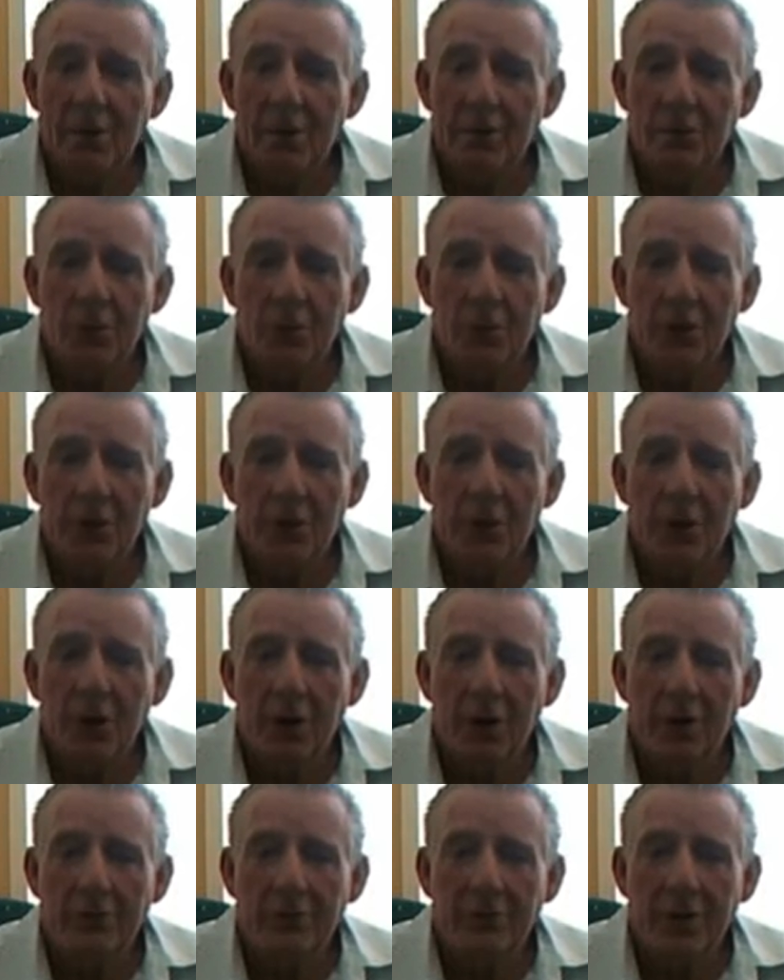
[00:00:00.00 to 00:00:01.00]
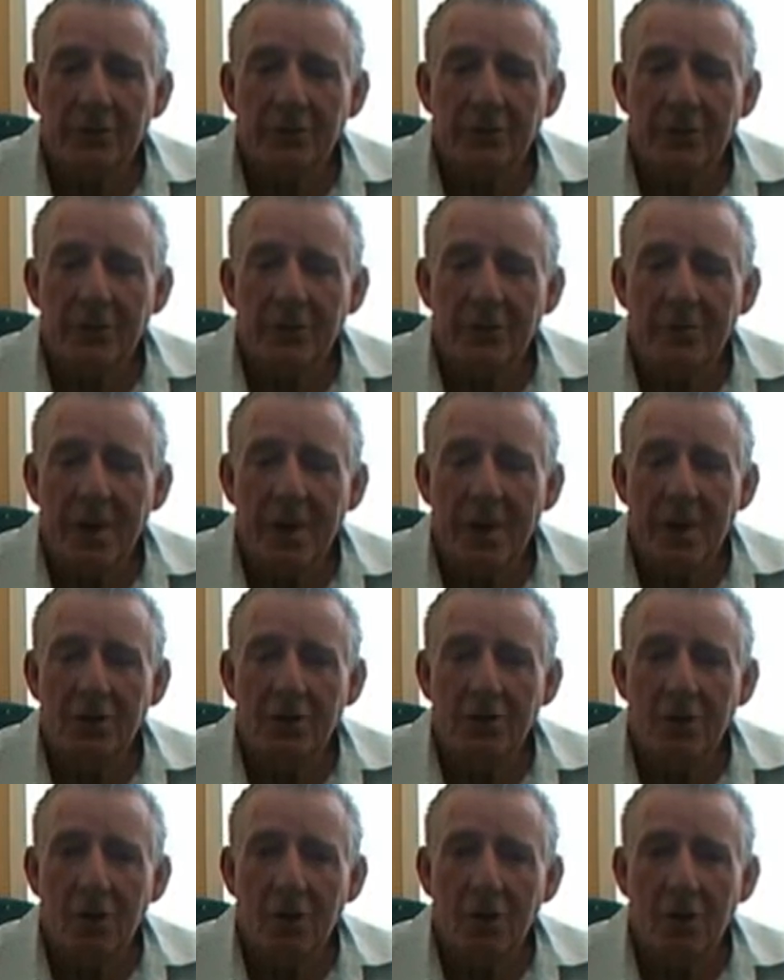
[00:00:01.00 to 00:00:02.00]
When I was working, I was actually the
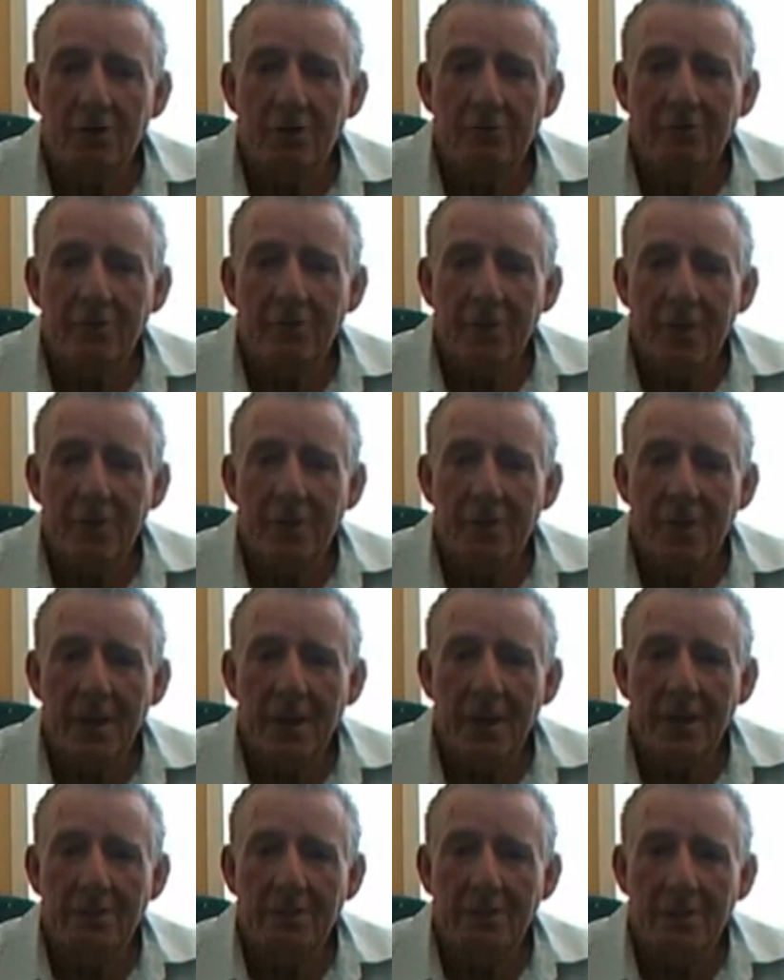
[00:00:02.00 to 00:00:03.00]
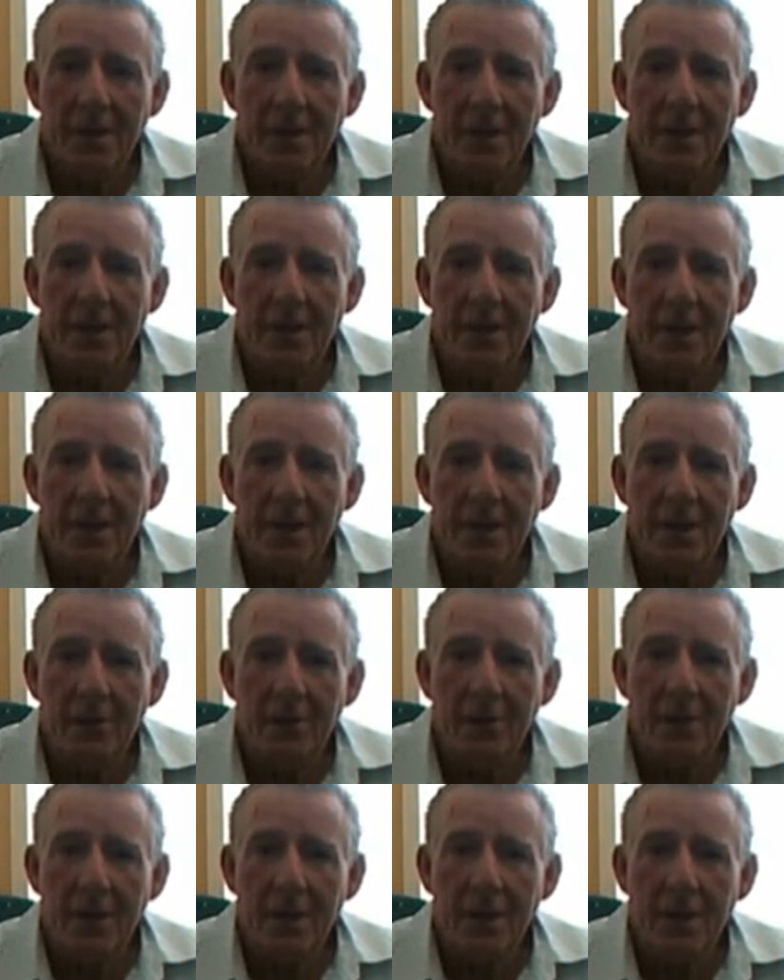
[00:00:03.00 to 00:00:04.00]
manager of Medibank and
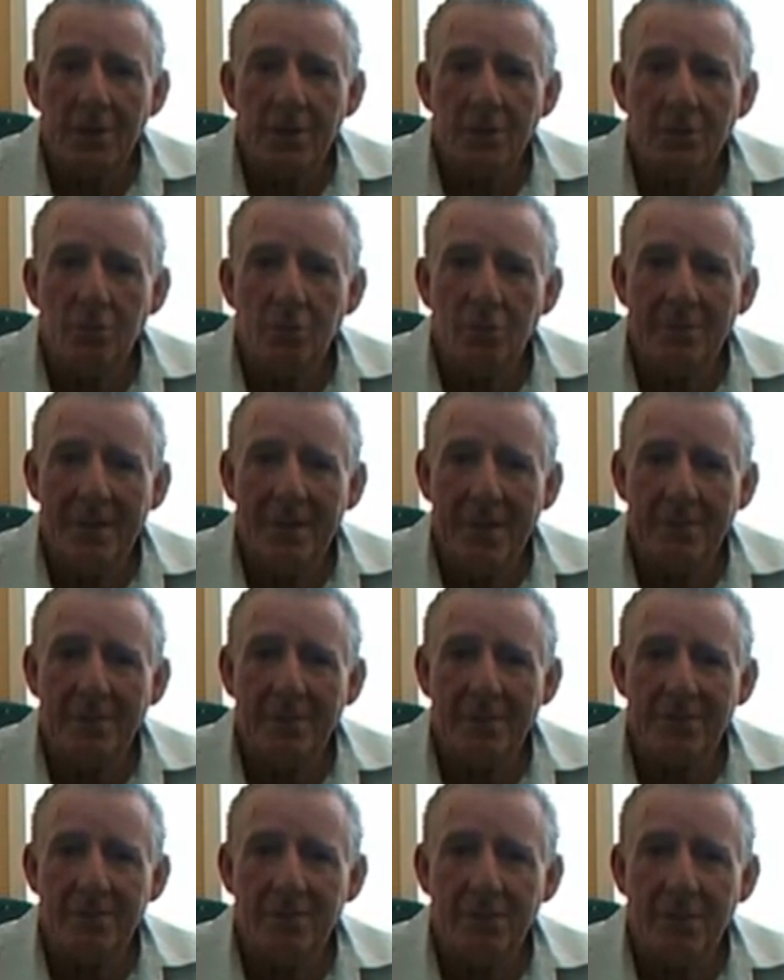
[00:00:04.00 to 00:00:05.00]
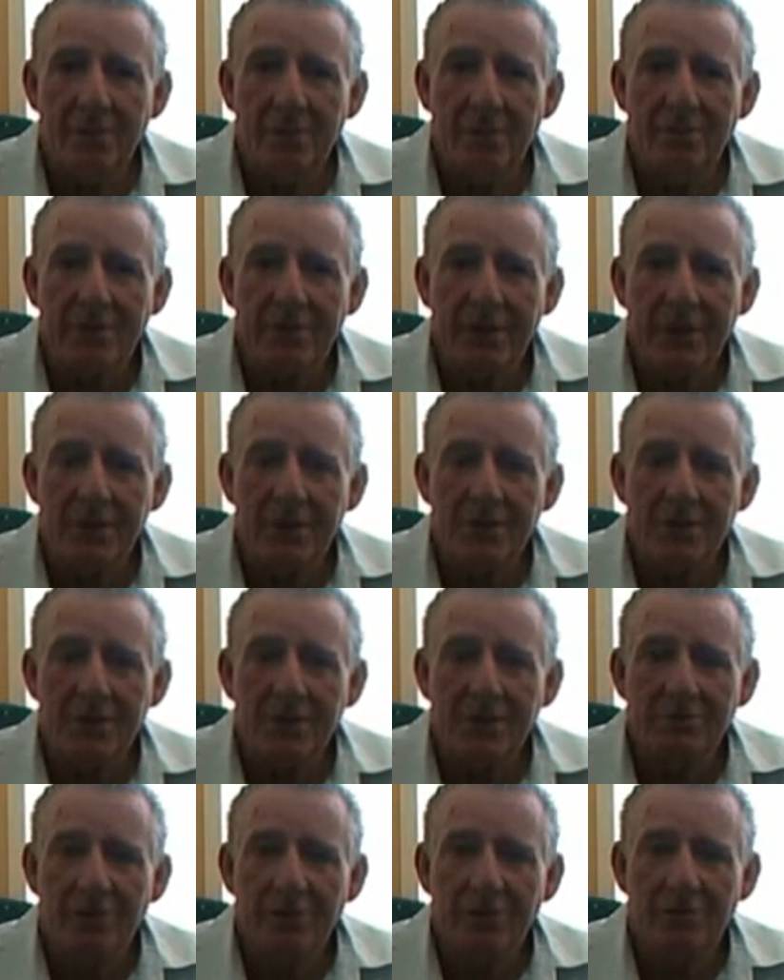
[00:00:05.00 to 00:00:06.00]
Medicare on the actual payment side of
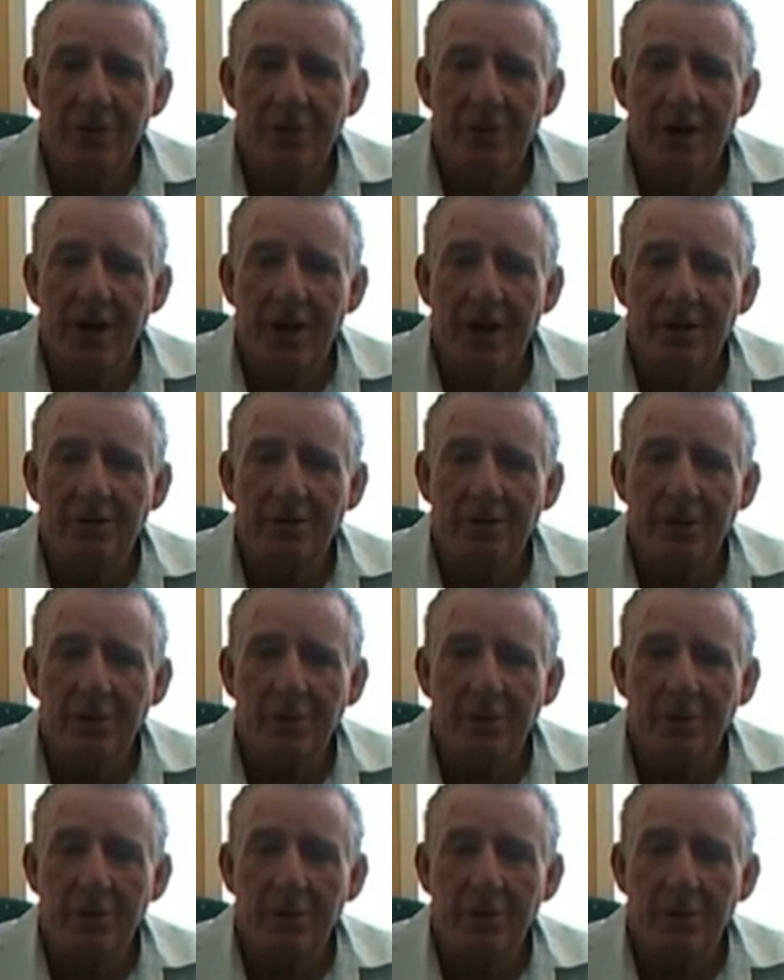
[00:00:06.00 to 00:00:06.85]
things for finance,